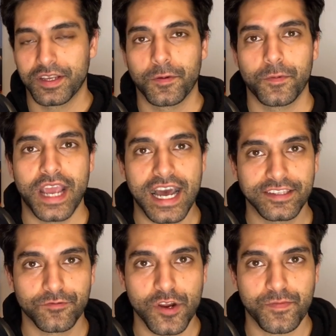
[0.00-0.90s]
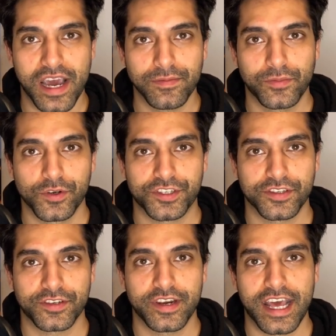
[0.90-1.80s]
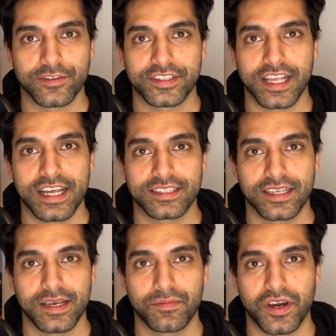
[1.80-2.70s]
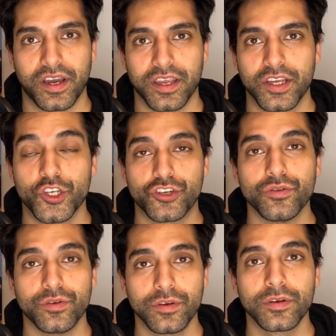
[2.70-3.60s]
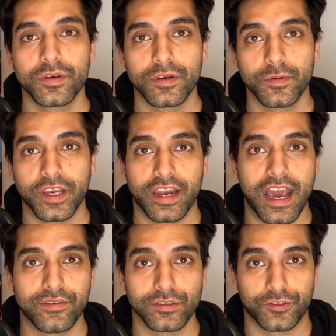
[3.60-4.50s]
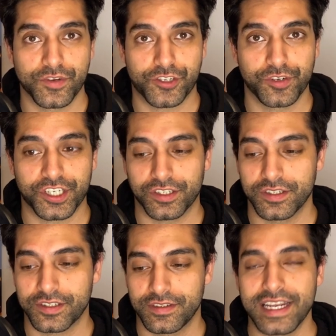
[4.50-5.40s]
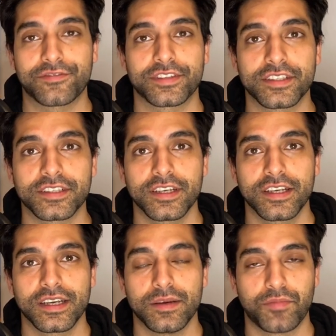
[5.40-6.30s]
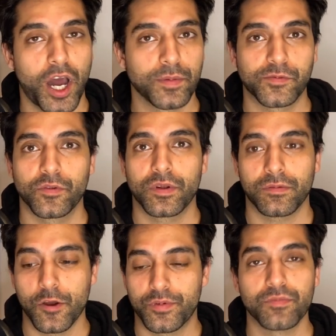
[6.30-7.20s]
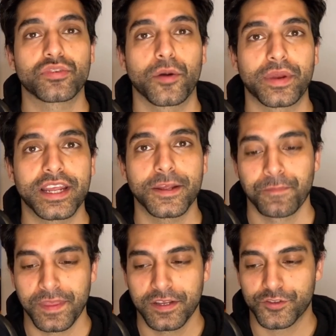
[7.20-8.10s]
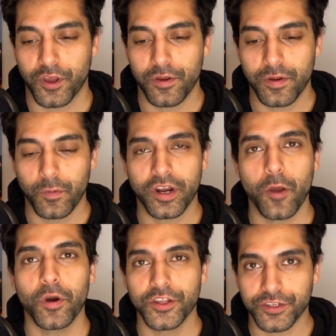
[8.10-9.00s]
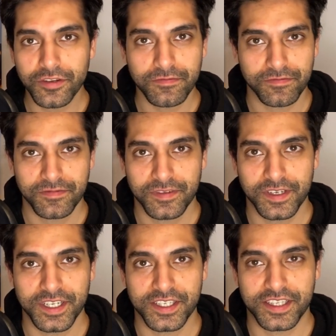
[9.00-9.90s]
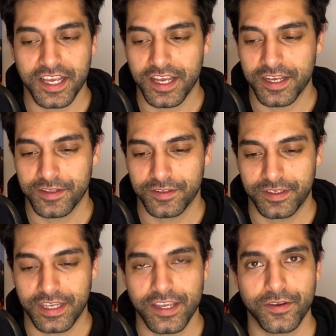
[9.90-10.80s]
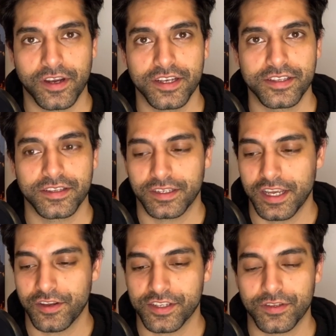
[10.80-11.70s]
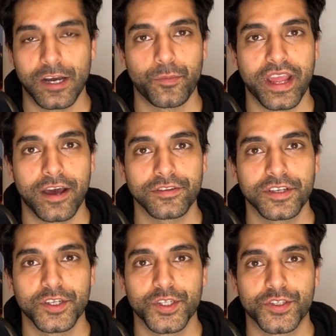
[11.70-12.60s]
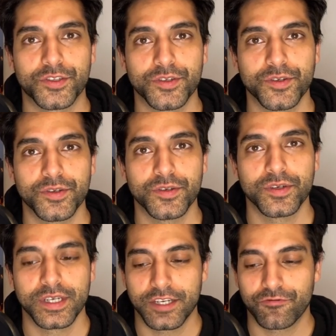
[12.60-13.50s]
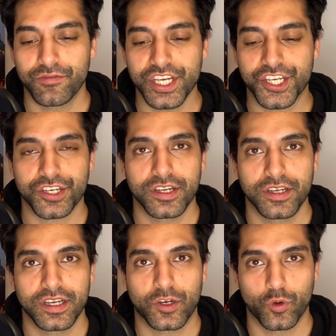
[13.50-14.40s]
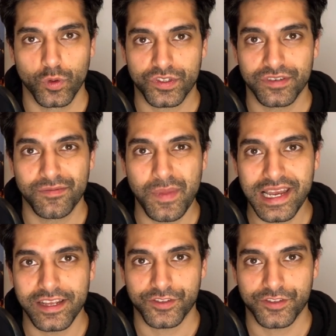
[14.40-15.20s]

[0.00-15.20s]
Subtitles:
We had the roadmap. Boris Johnson announced that by June, we're going to have all the restrictions lifted and pubs will open properly. So what I want to do is get you guys to help me out to reach 250,000